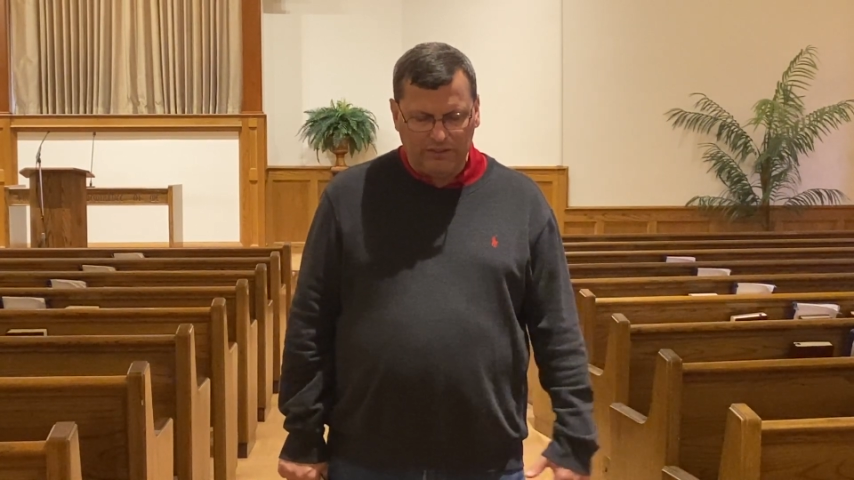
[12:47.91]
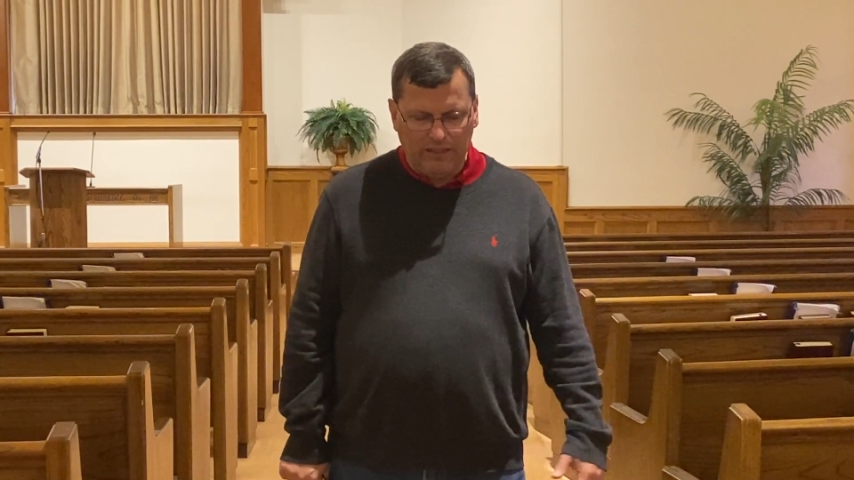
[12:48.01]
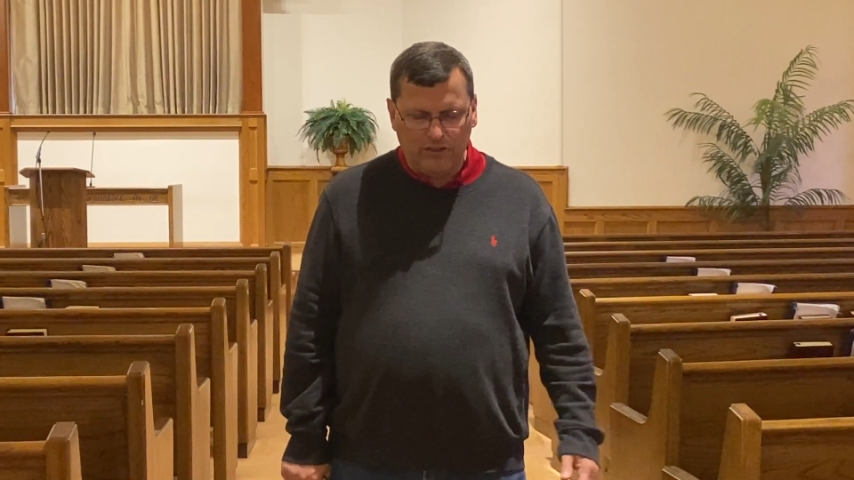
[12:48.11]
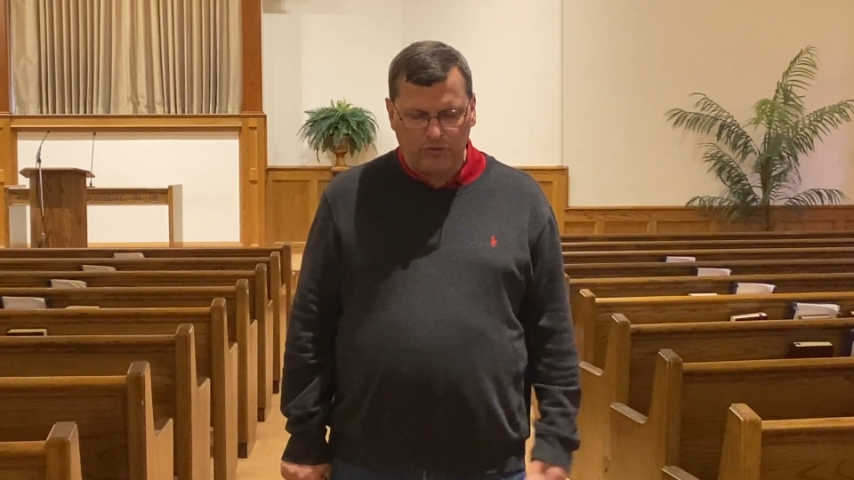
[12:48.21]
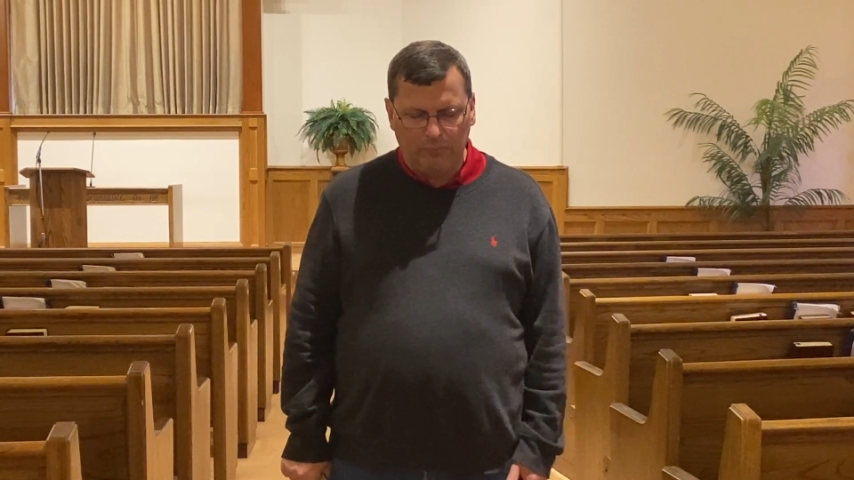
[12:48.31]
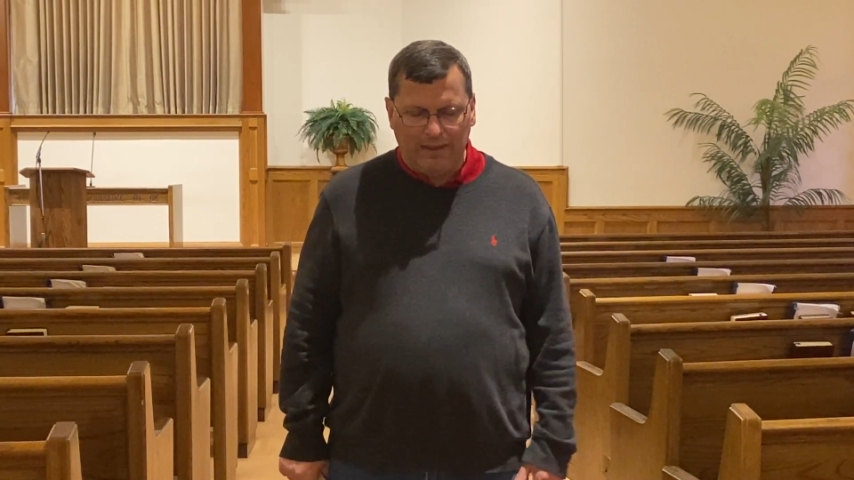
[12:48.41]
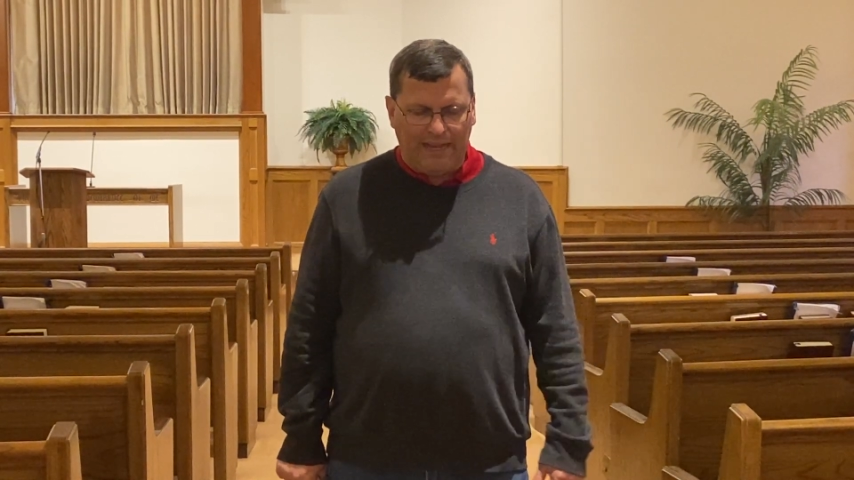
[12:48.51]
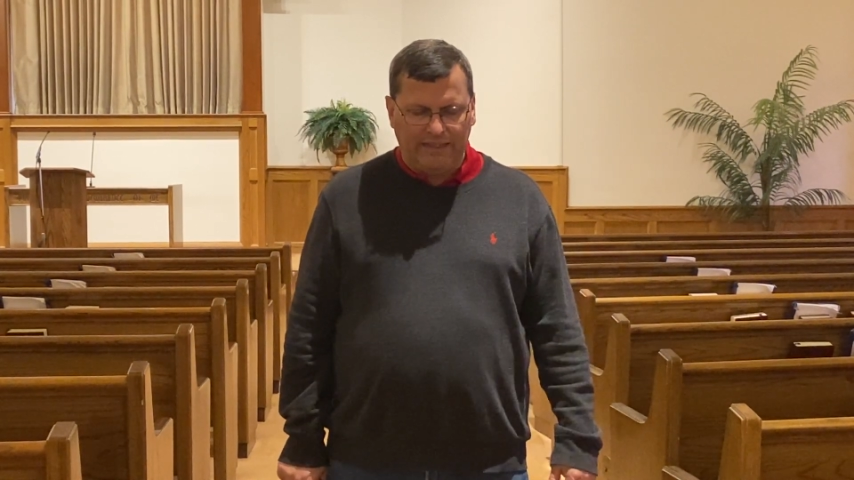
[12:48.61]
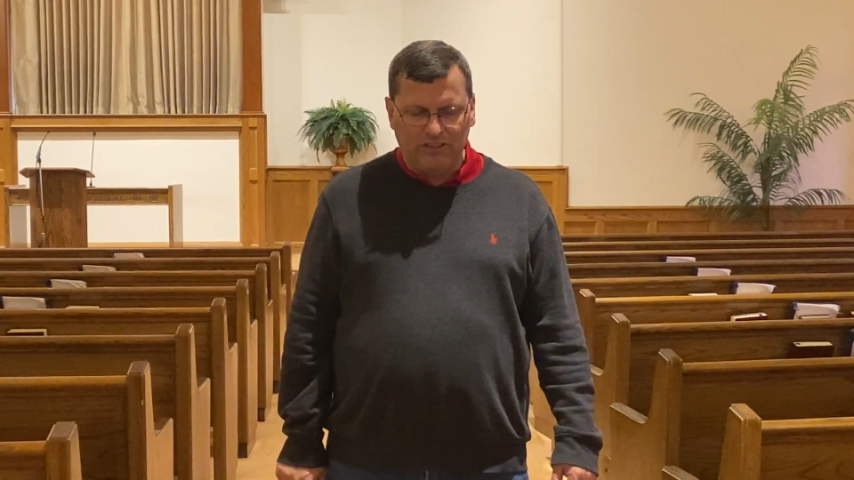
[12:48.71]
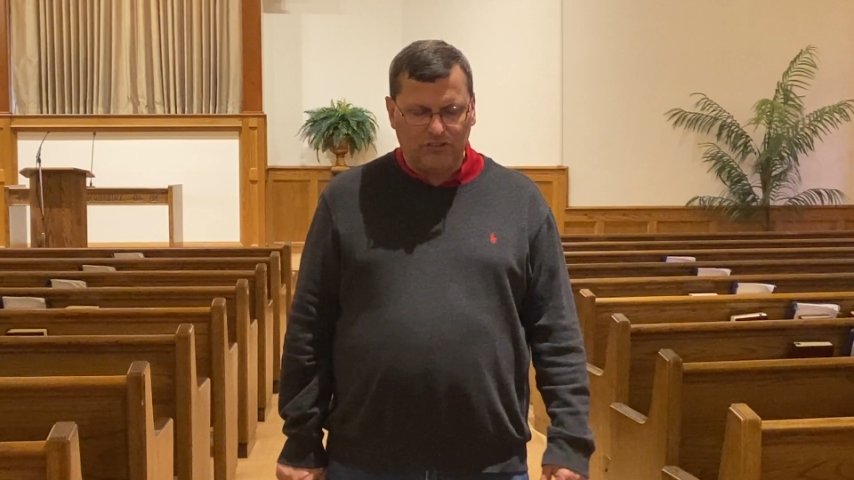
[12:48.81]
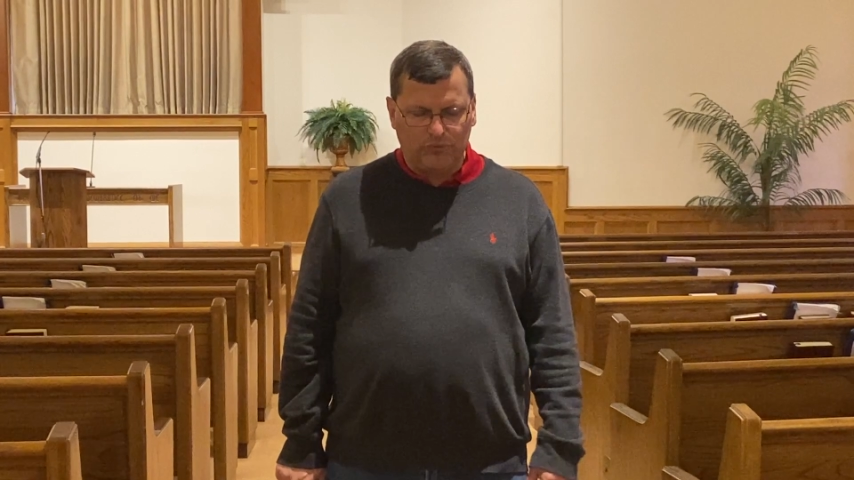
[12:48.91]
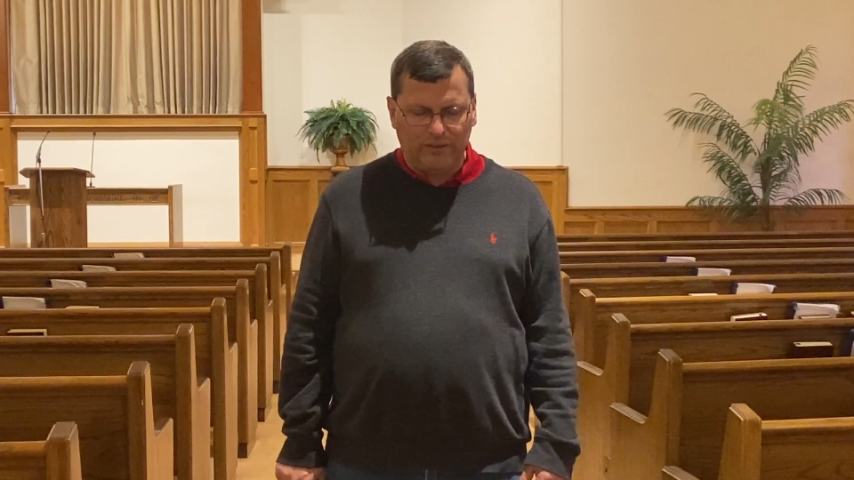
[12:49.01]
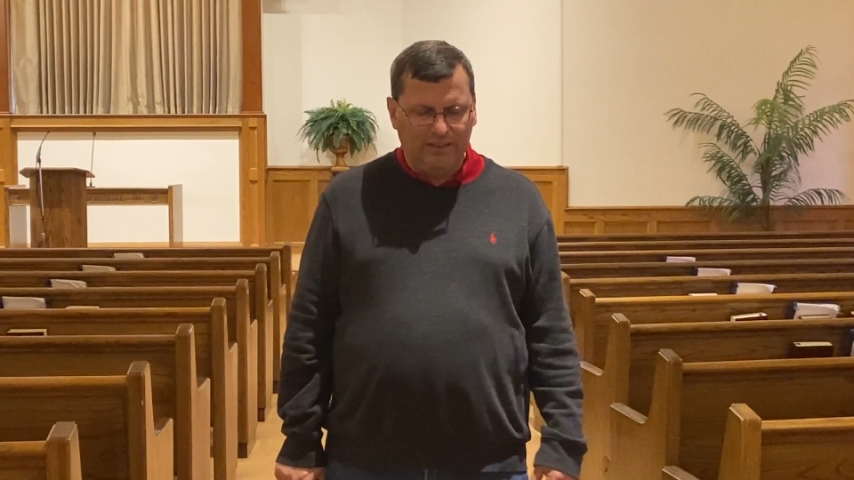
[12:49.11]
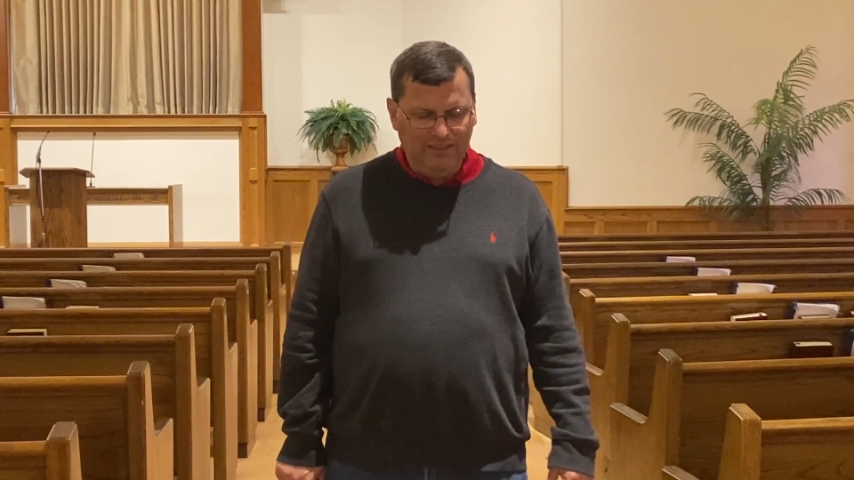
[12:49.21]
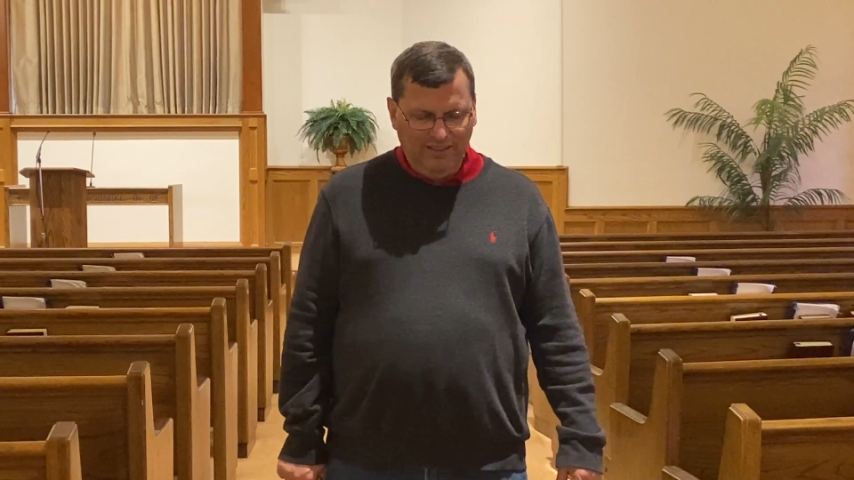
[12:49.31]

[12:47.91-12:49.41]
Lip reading: does remind us as we